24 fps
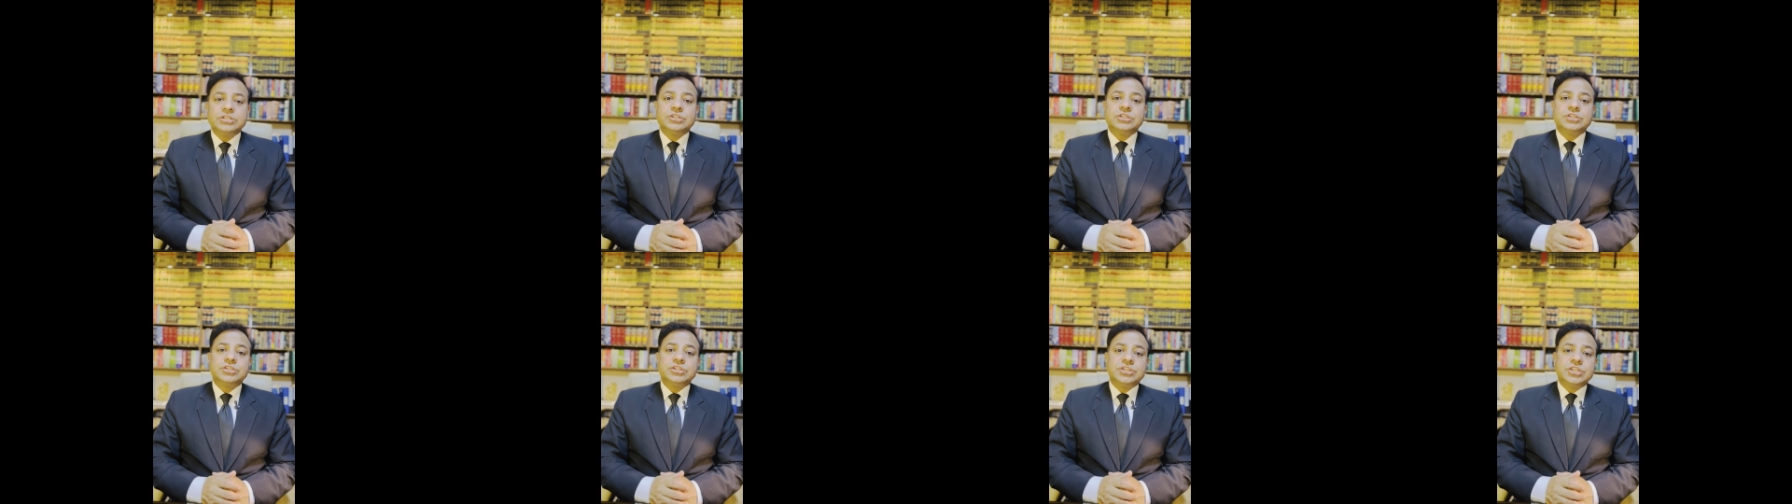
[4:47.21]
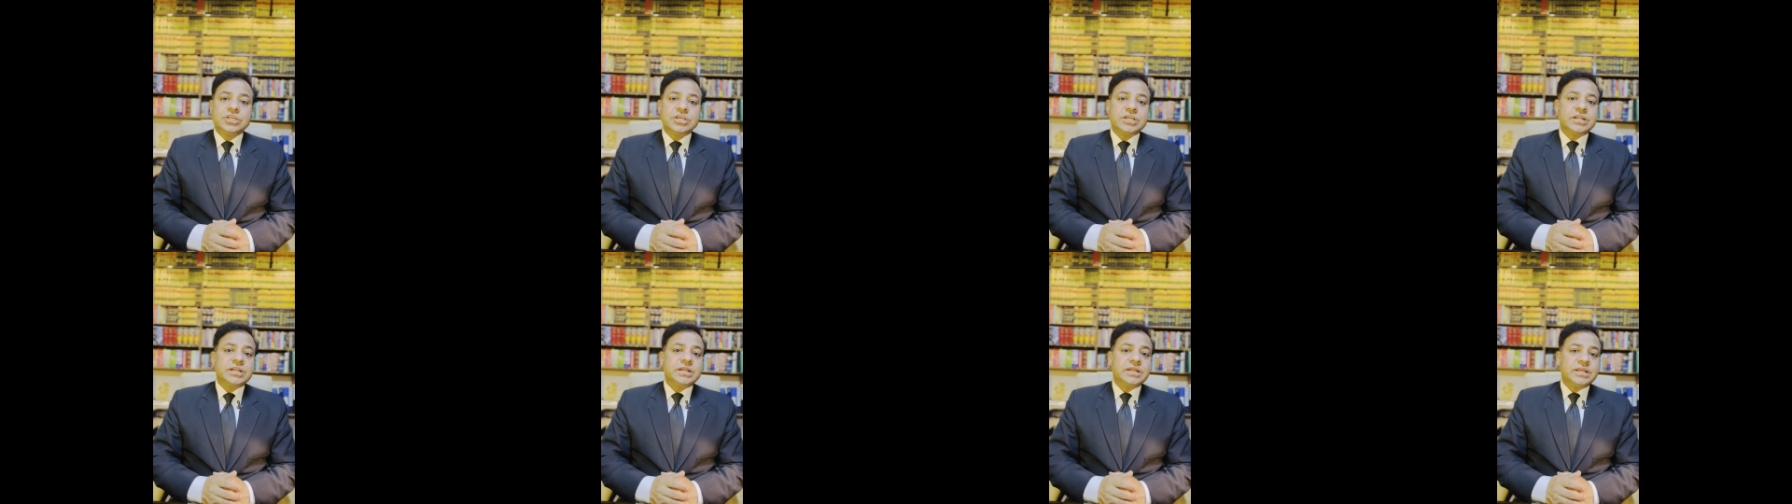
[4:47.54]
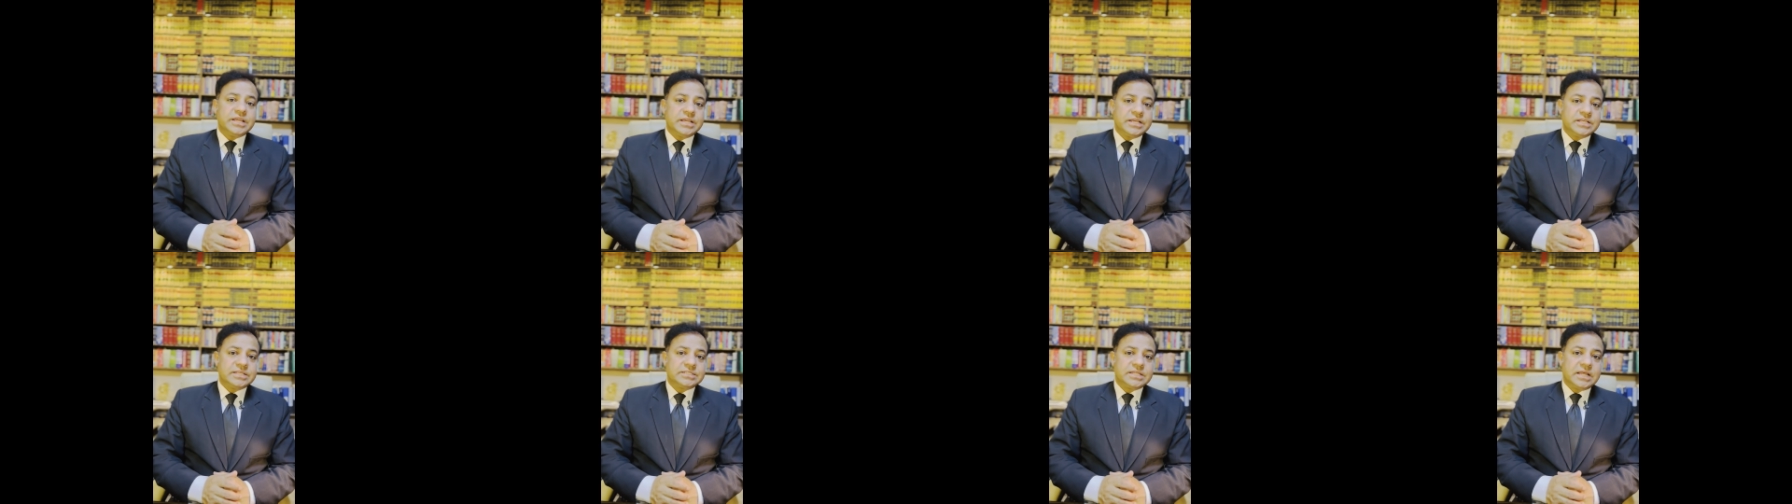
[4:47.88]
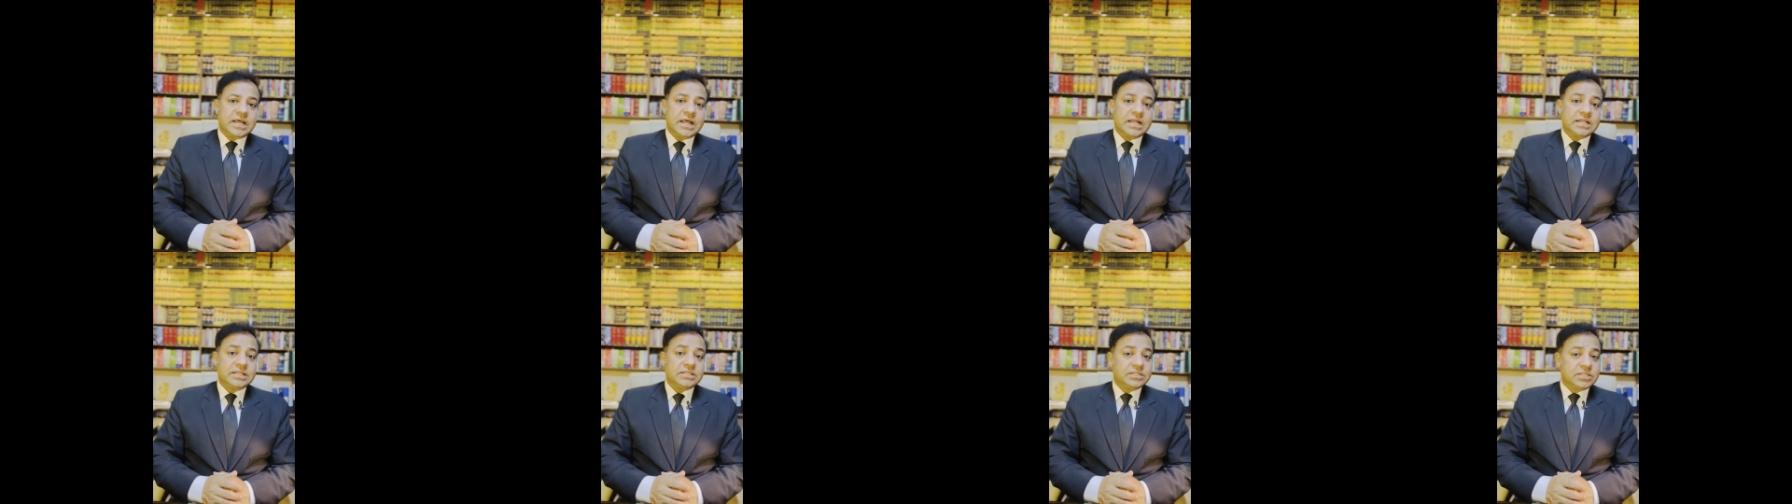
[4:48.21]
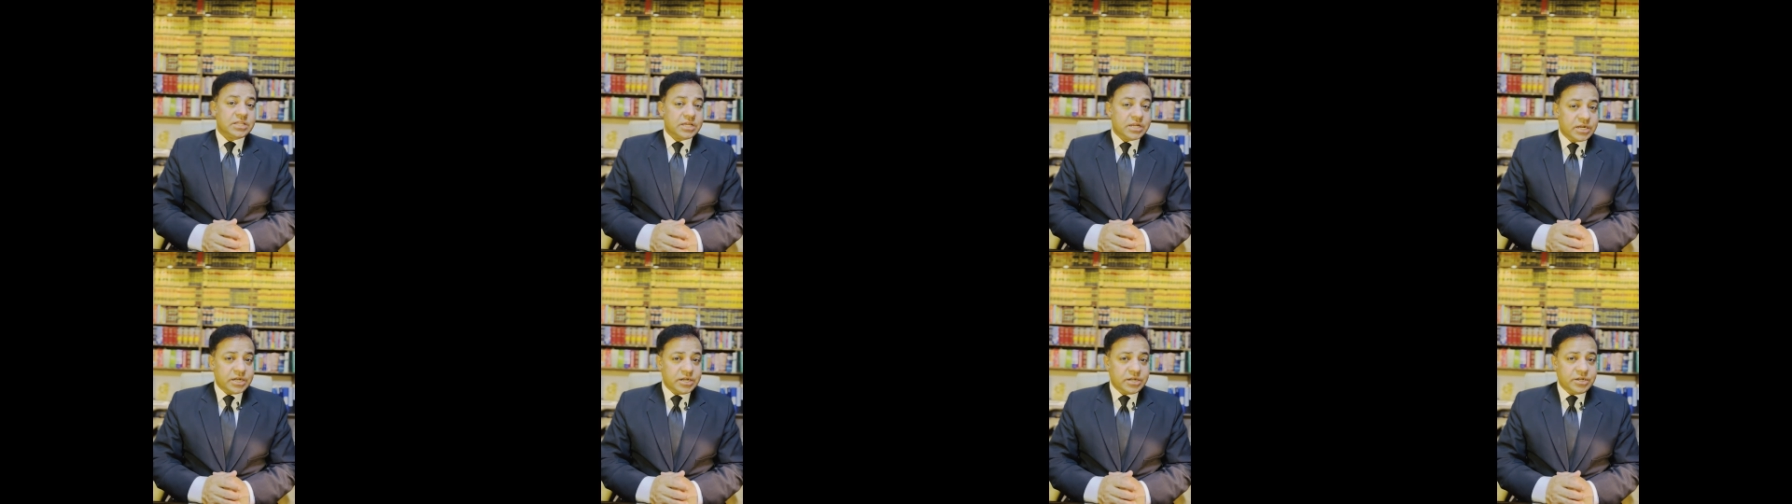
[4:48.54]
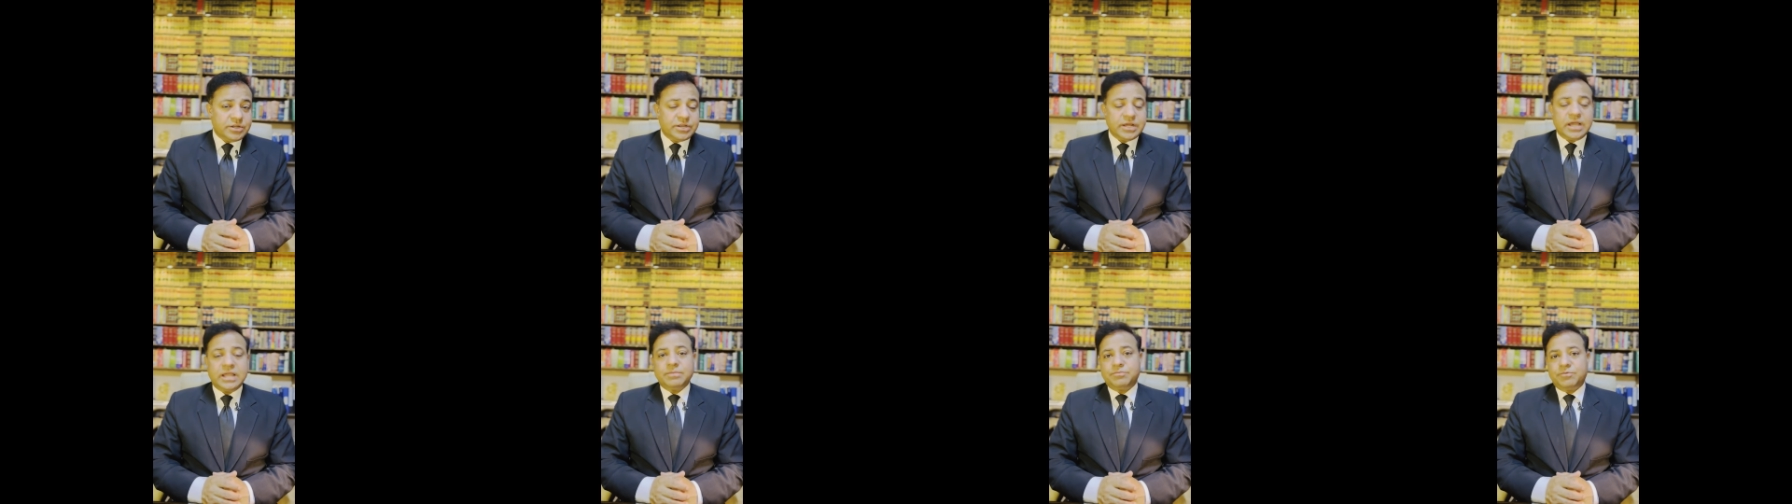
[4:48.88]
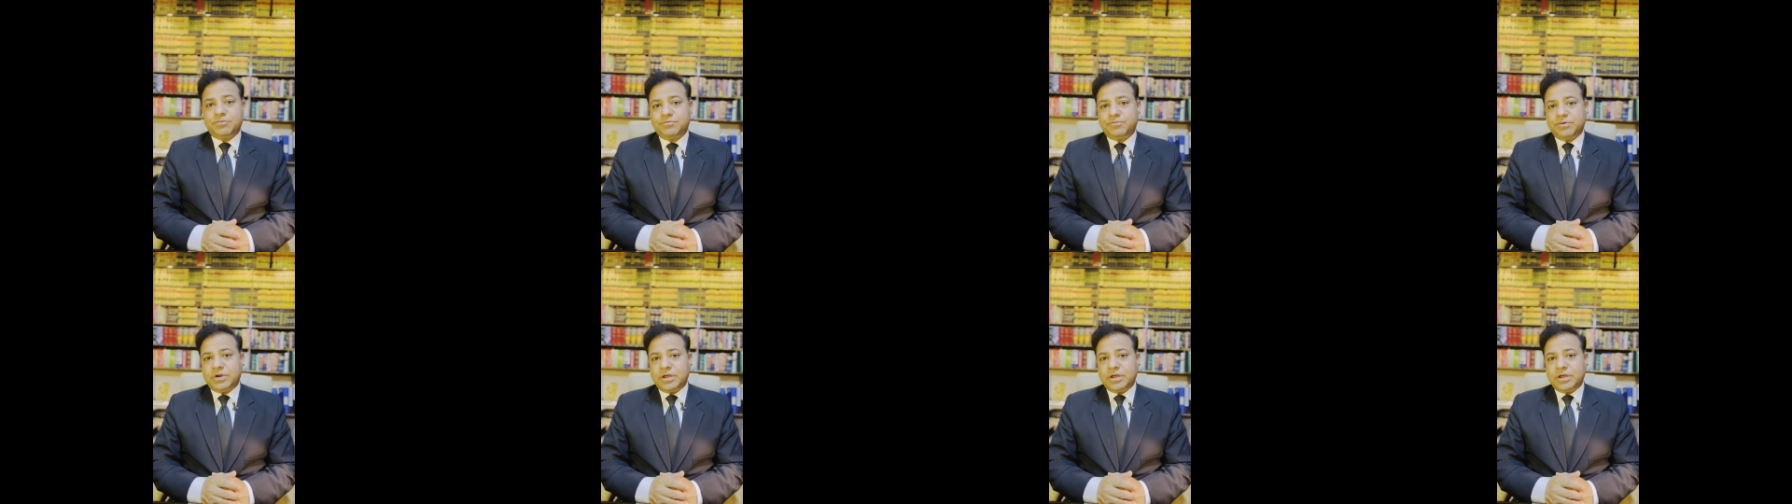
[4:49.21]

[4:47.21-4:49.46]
There is a third type of